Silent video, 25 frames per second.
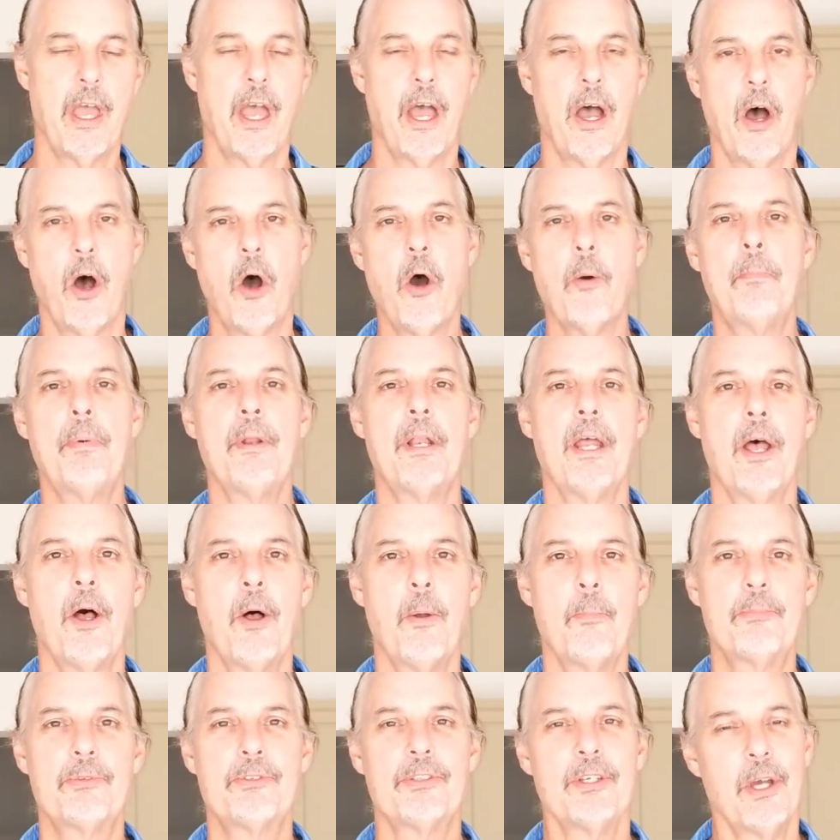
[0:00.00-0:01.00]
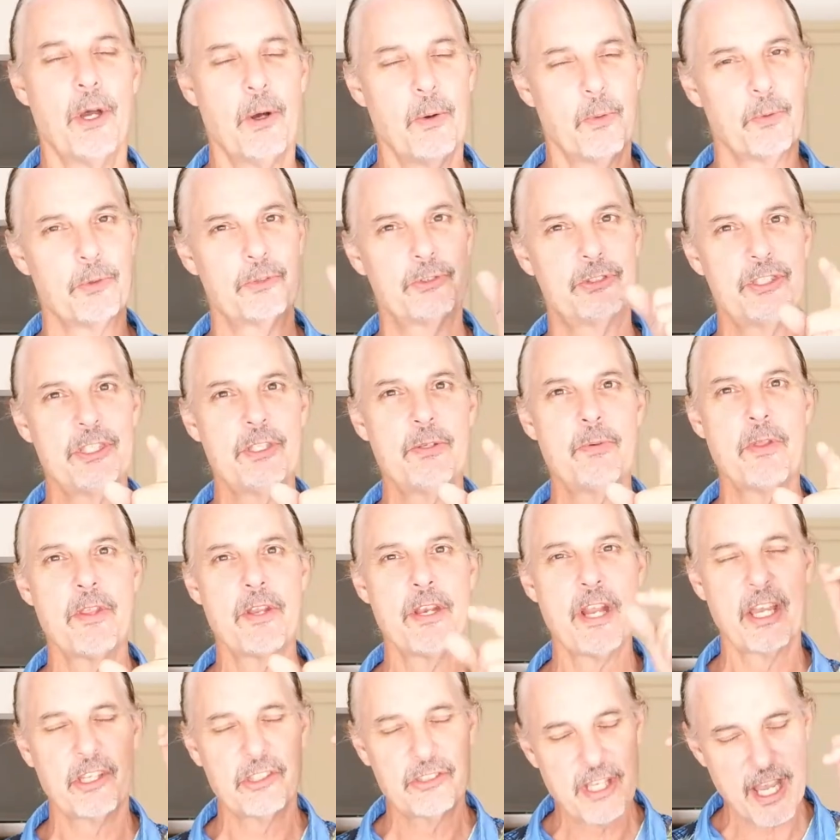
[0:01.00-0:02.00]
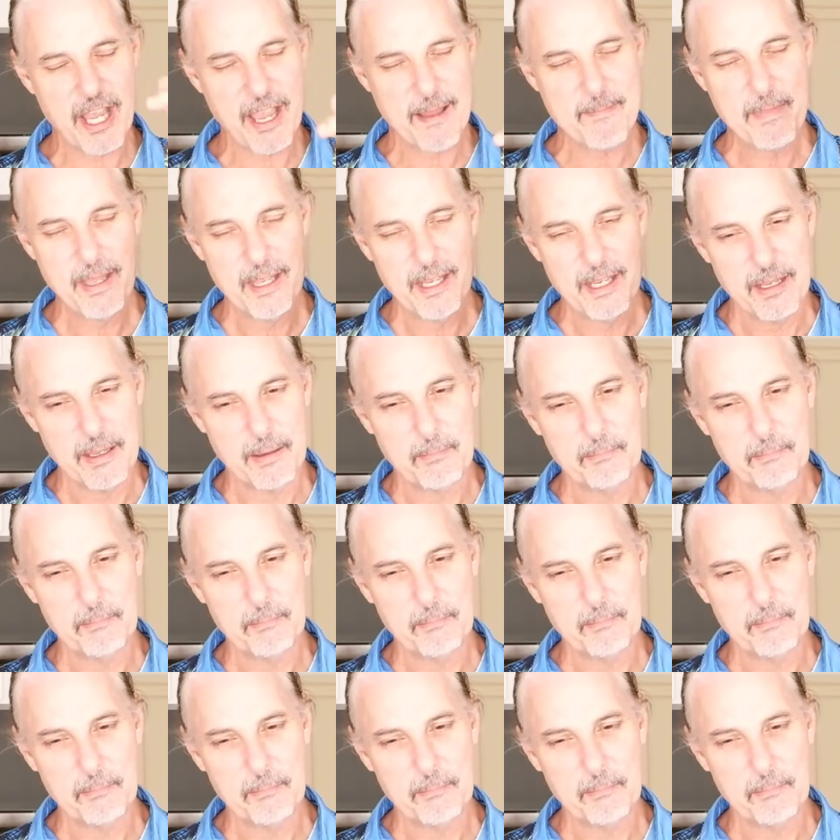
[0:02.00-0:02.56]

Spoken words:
Hope it helps. We'll see you on the next time.